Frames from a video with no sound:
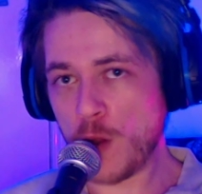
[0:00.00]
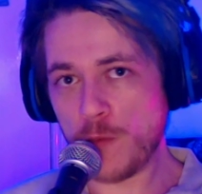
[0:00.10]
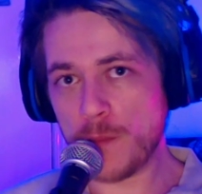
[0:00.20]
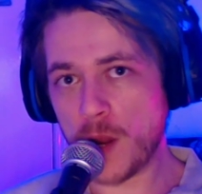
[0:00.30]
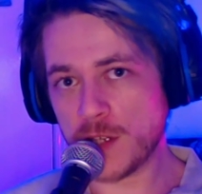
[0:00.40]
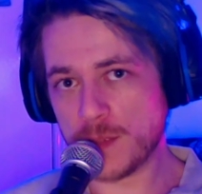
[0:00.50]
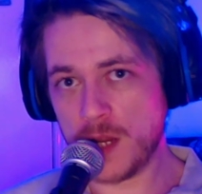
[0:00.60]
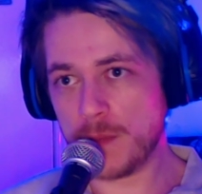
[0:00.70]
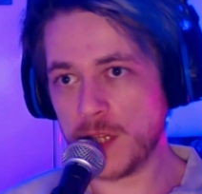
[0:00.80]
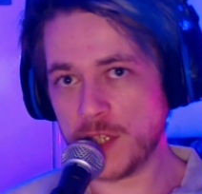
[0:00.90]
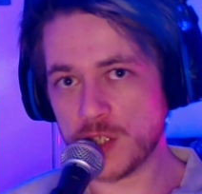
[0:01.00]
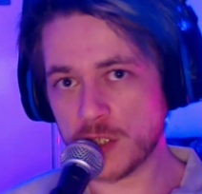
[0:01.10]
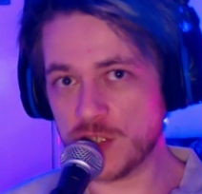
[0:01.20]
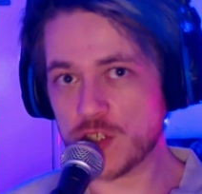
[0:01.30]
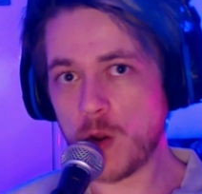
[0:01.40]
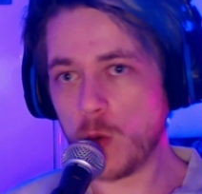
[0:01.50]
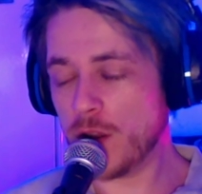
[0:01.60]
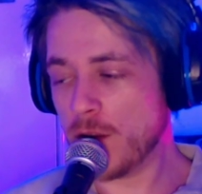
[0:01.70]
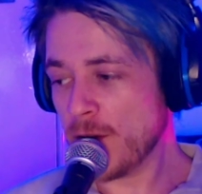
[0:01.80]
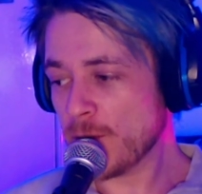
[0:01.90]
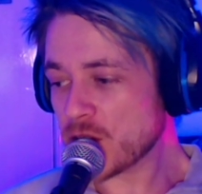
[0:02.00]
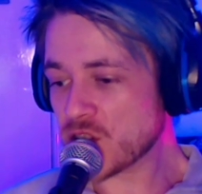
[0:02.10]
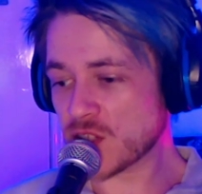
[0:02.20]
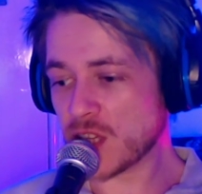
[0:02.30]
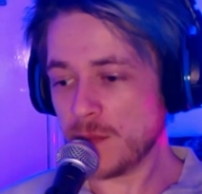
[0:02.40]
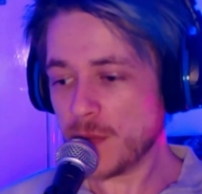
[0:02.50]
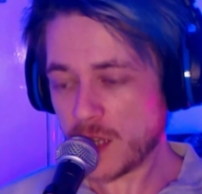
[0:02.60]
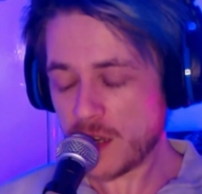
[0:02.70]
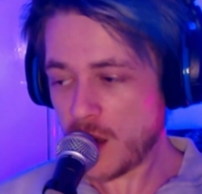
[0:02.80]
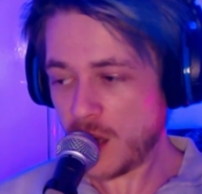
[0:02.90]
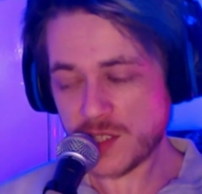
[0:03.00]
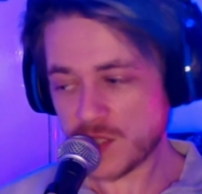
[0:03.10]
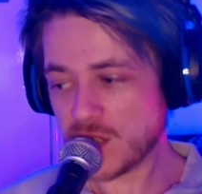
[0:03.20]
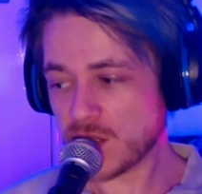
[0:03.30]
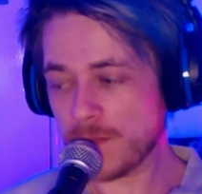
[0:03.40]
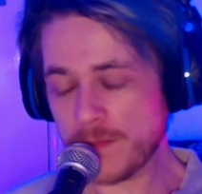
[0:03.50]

from her is manipulation and control and scheming and narcissism.